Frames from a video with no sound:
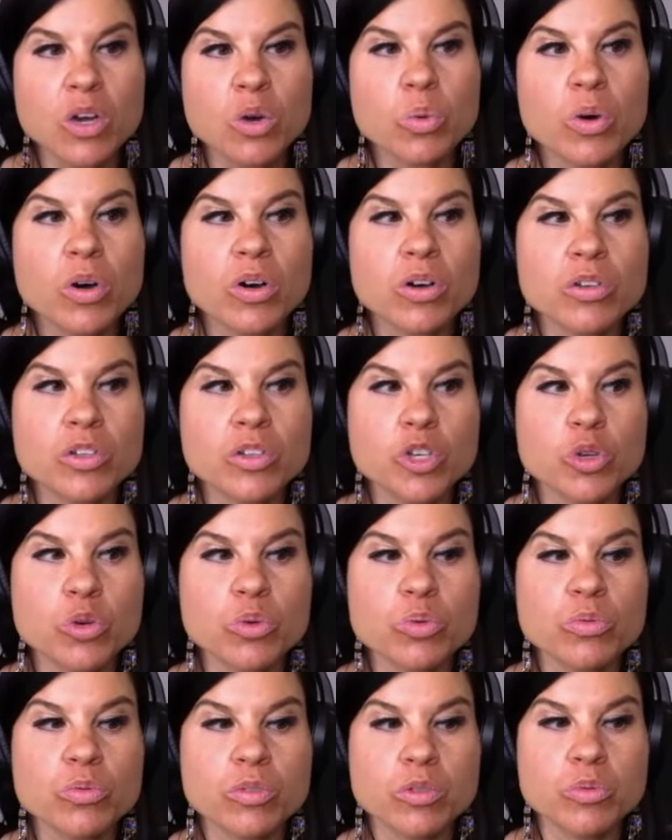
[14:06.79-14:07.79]
well
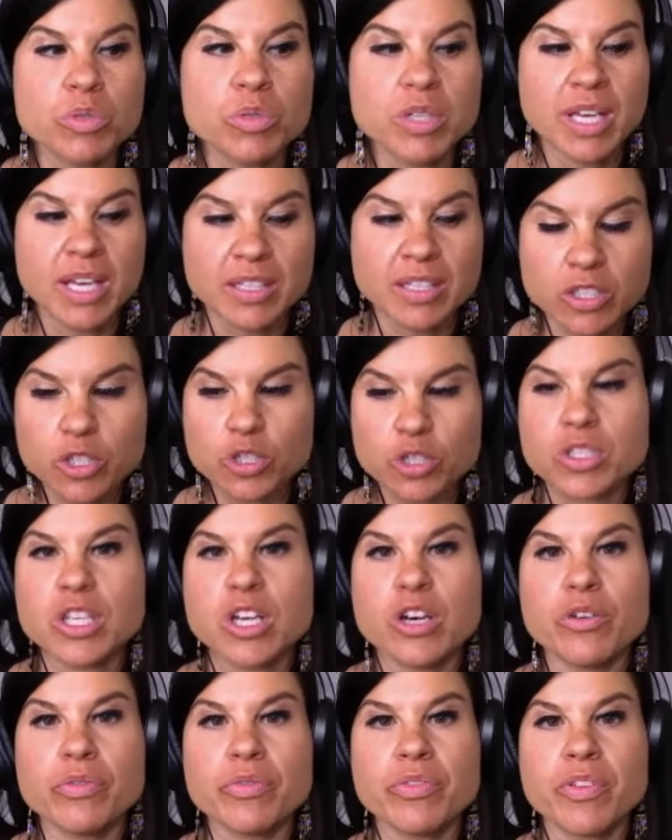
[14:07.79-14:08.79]
you you test
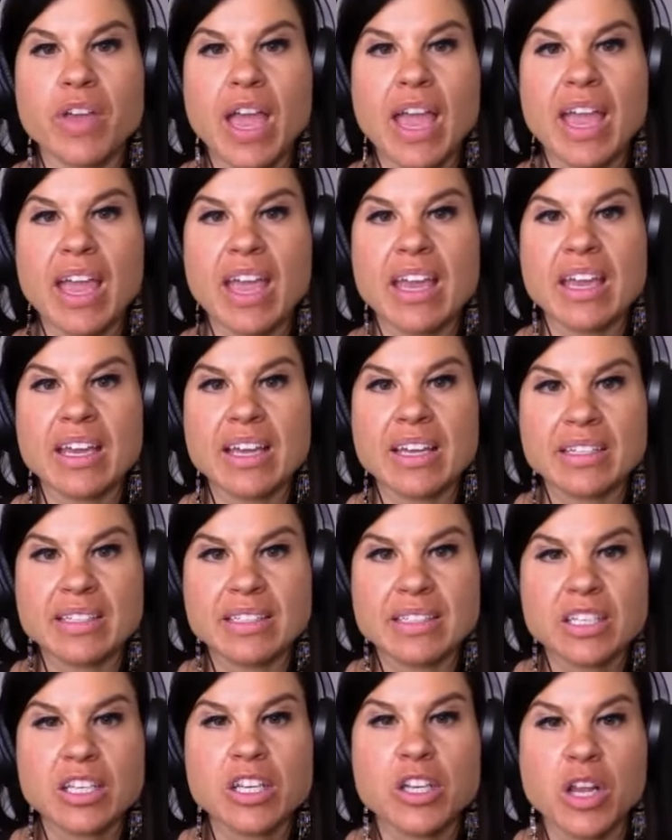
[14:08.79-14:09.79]
yourself
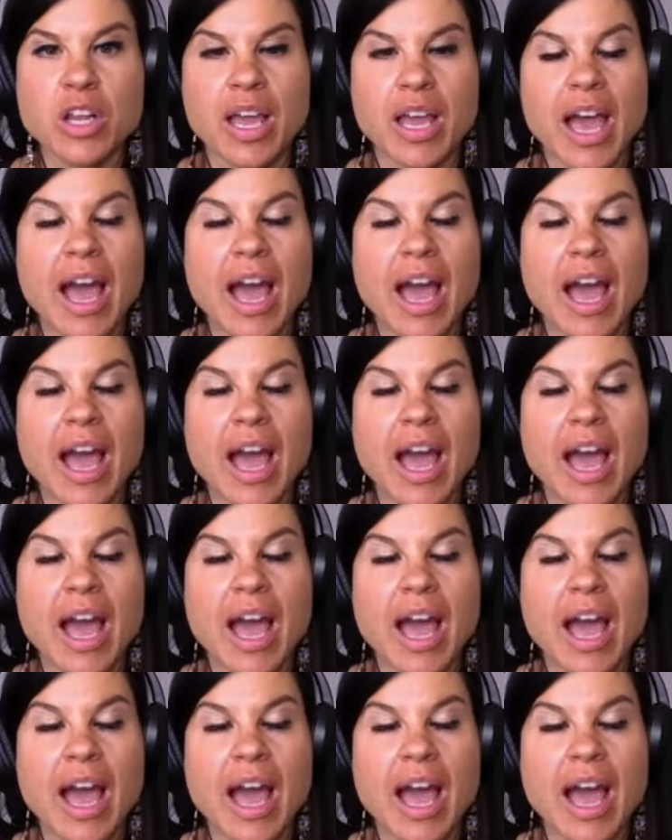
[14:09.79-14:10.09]
and you know